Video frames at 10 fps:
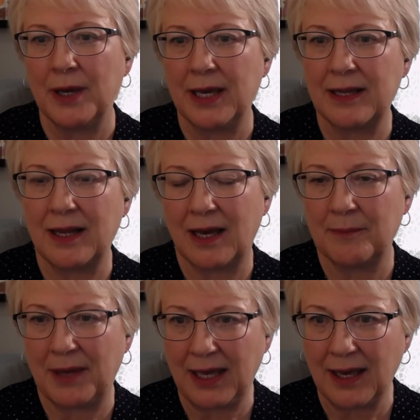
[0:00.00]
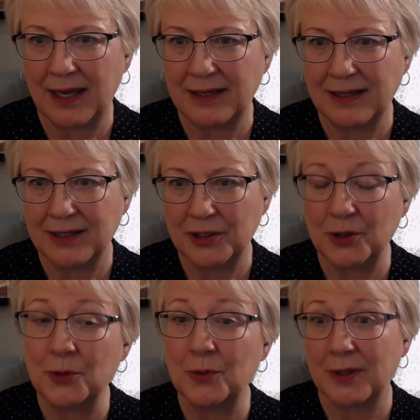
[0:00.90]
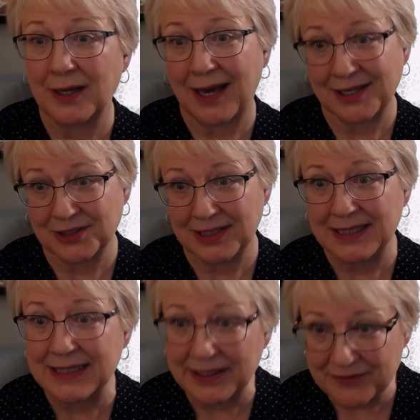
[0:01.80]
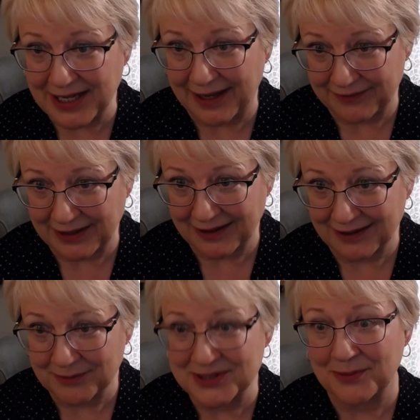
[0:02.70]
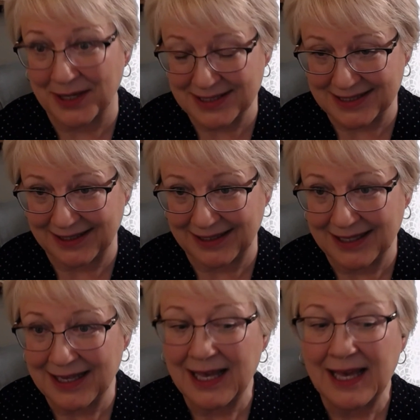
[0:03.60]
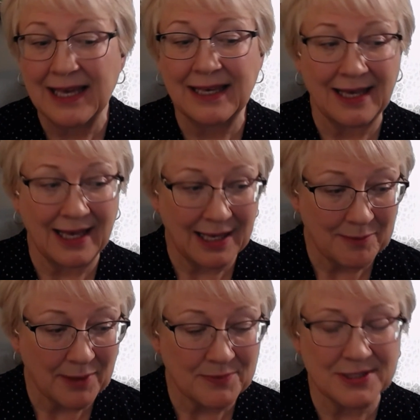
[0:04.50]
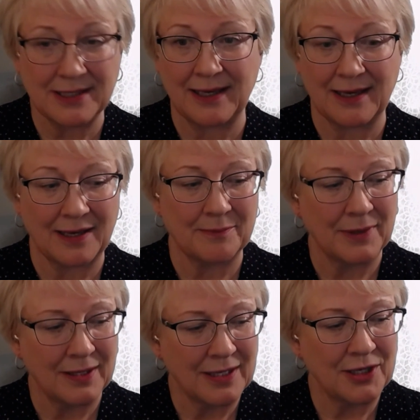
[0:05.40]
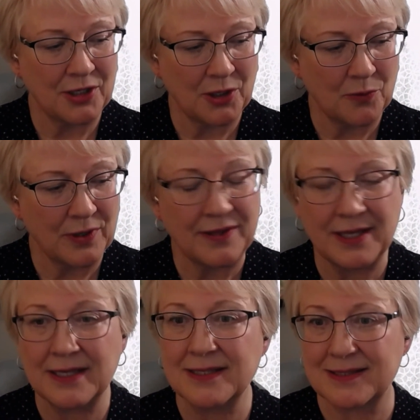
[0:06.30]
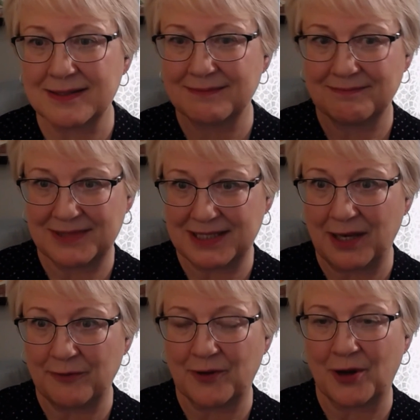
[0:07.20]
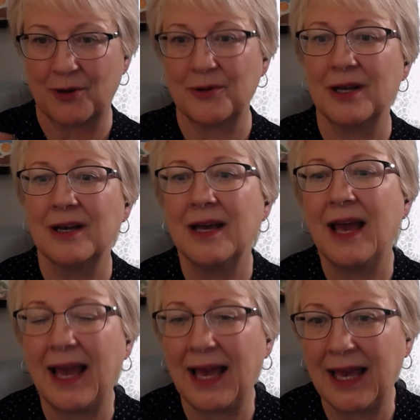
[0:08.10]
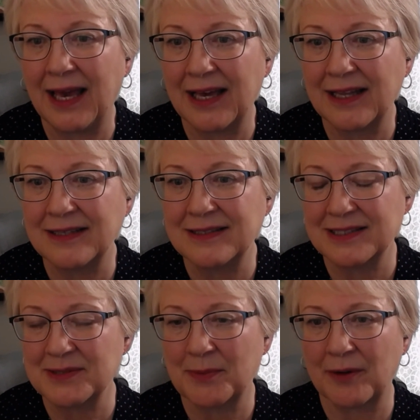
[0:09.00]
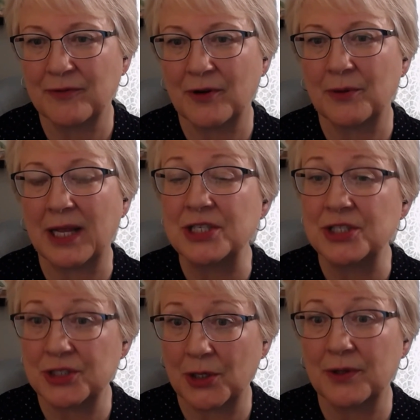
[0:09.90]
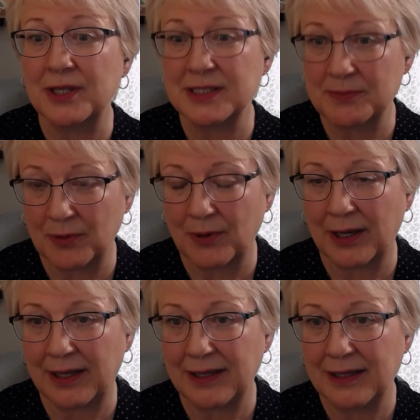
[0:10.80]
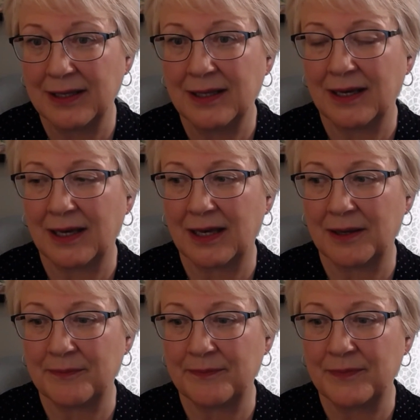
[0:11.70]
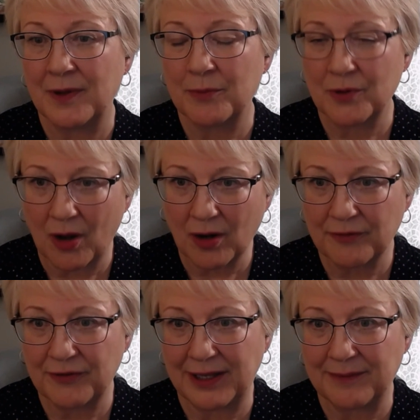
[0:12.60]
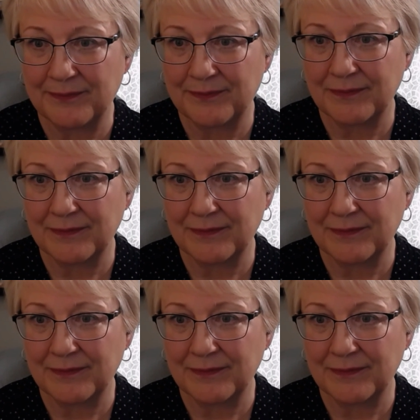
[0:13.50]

When a man who actually lived down there was renting came up to him, you know, with his cell mm-hmm. phone and his smartphone and showed this boy um, pornography,